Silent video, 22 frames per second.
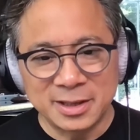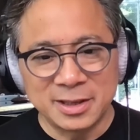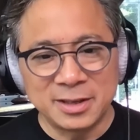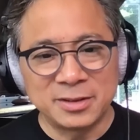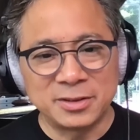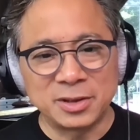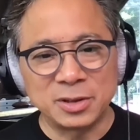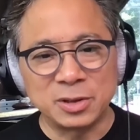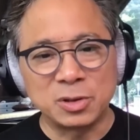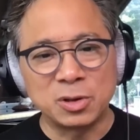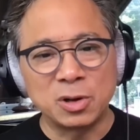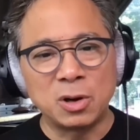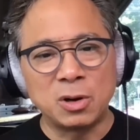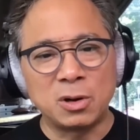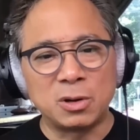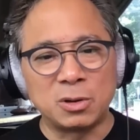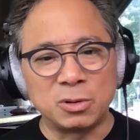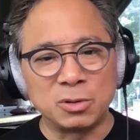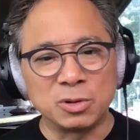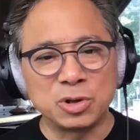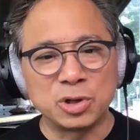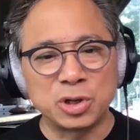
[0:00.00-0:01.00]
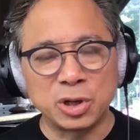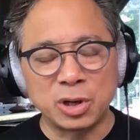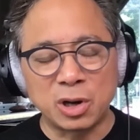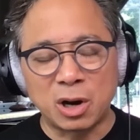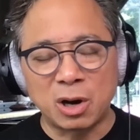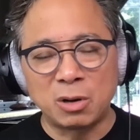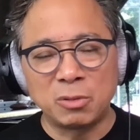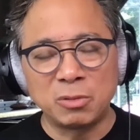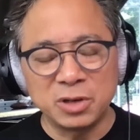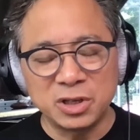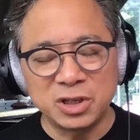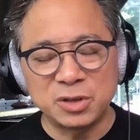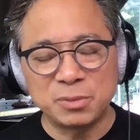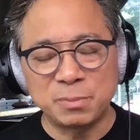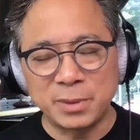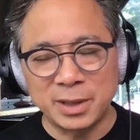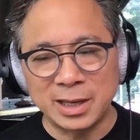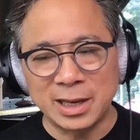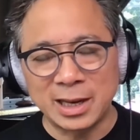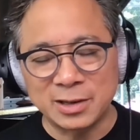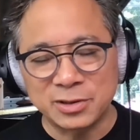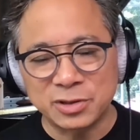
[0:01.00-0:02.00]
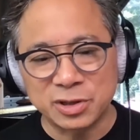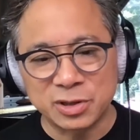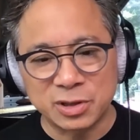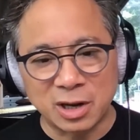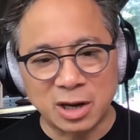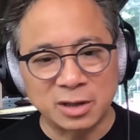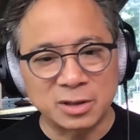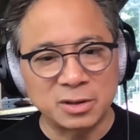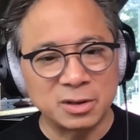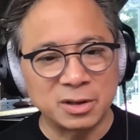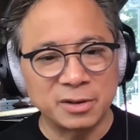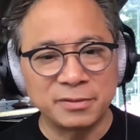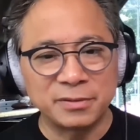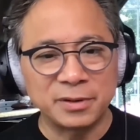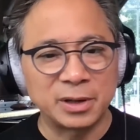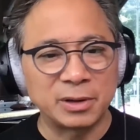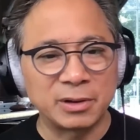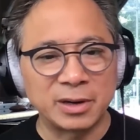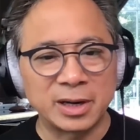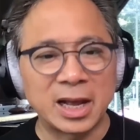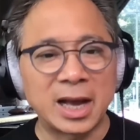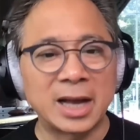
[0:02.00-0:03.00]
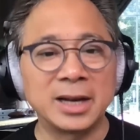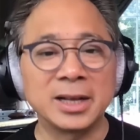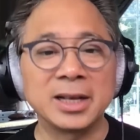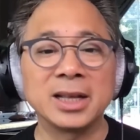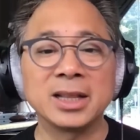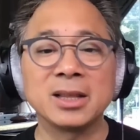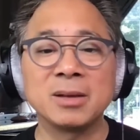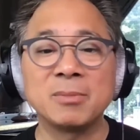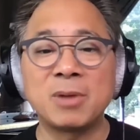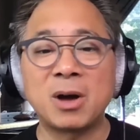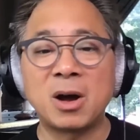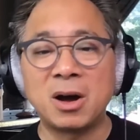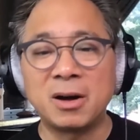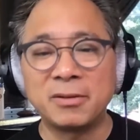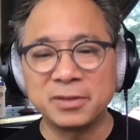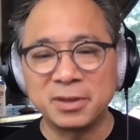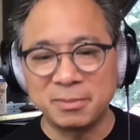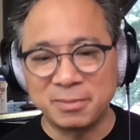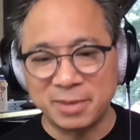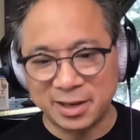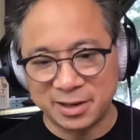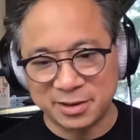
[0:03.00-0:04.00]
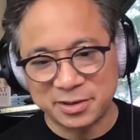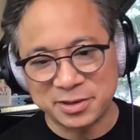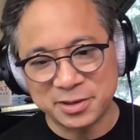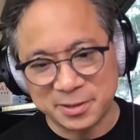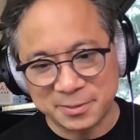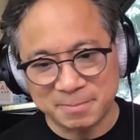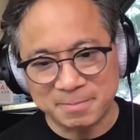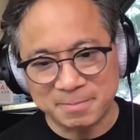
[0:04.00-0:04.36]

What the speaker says: the goal should always be, as a doctor, to figure out how to get them off the medicine.